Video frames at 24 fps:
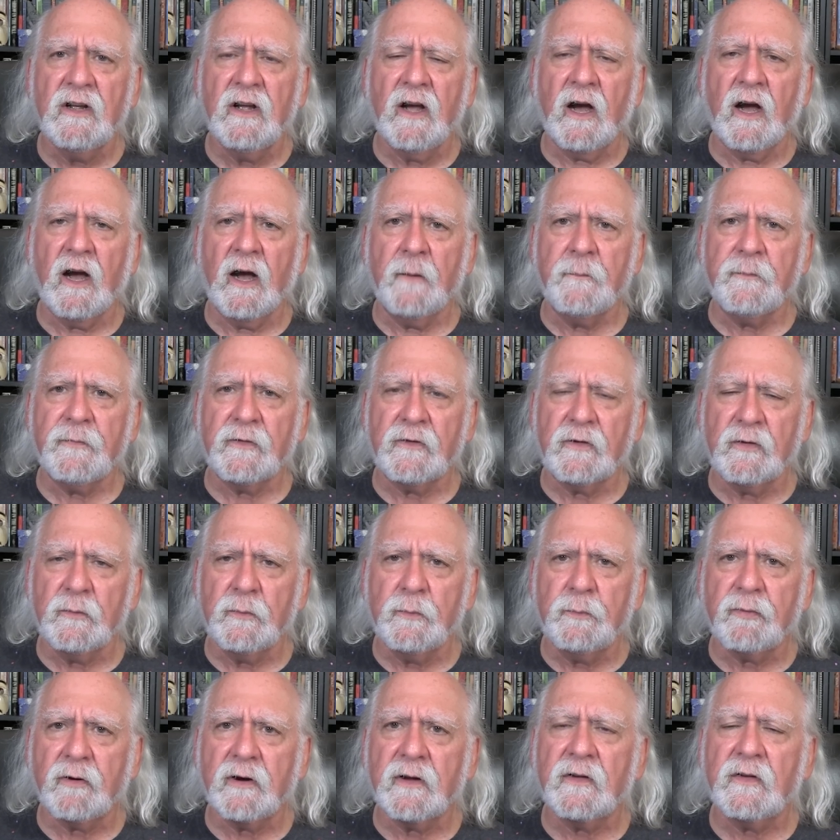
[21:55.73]
um, to
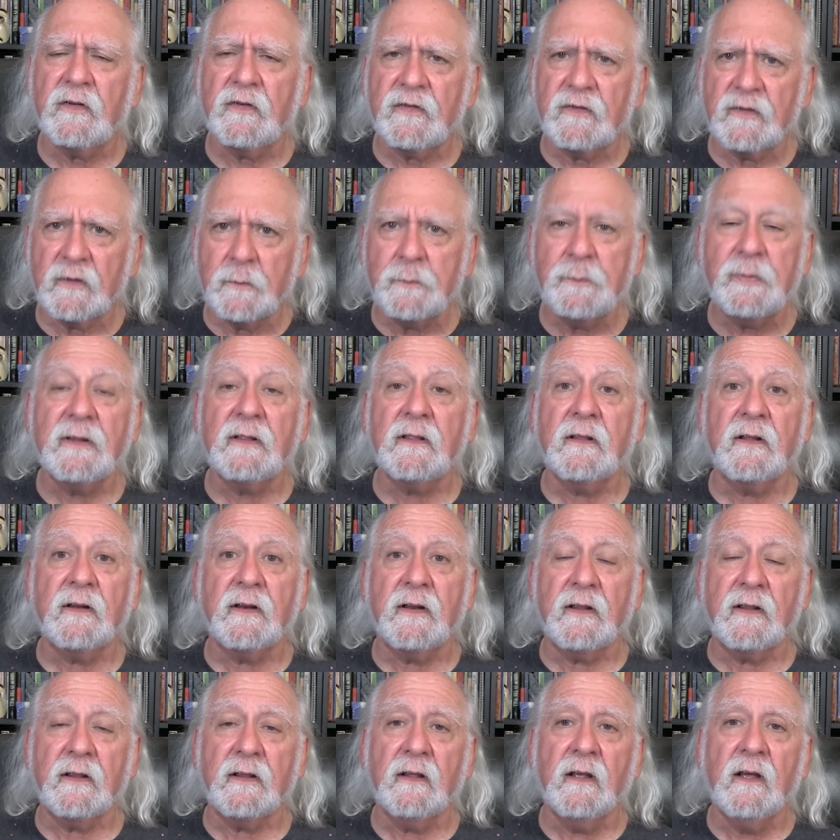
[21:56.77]
bring
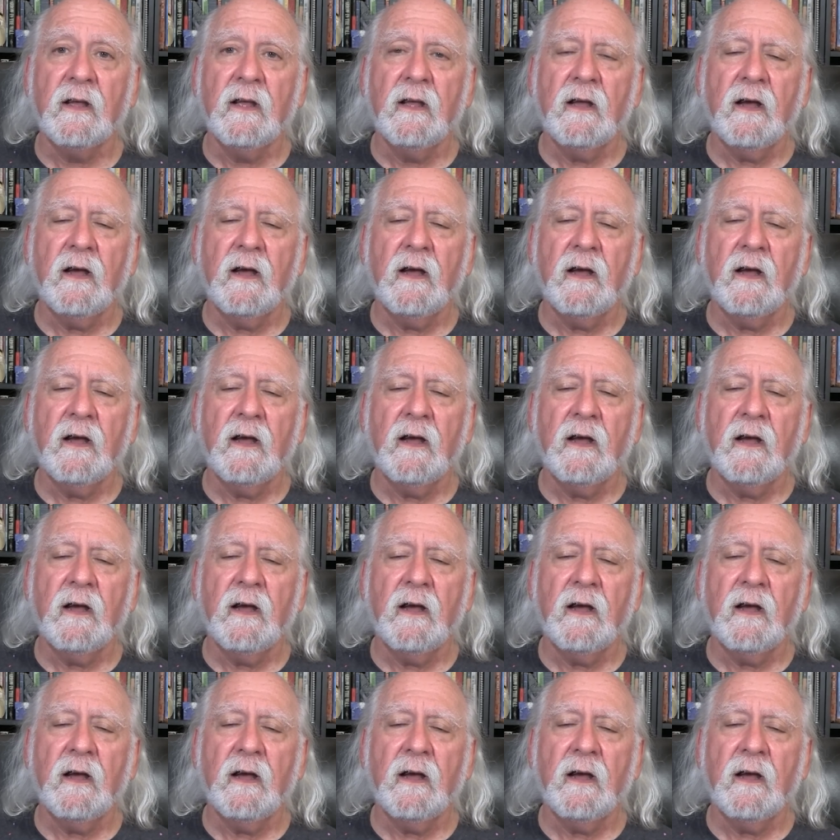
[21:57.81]
stability,